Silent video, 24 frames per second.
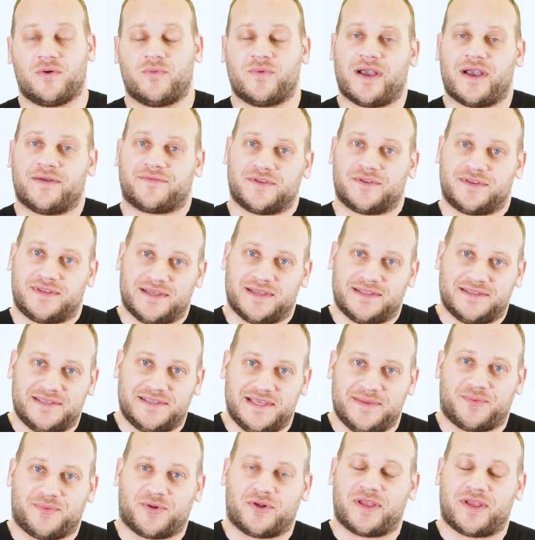we have to dig
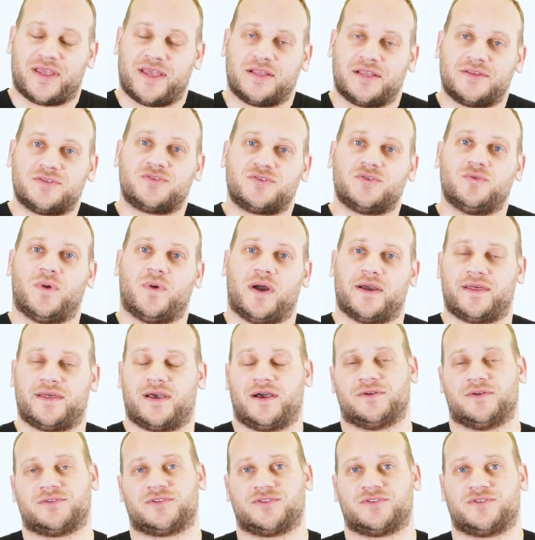deeper into why the
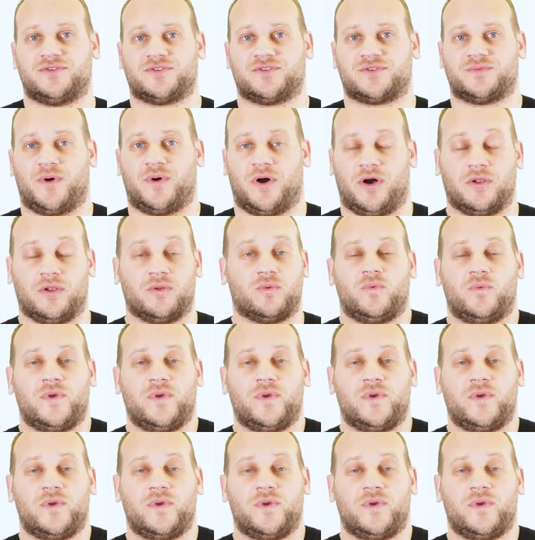house is too small.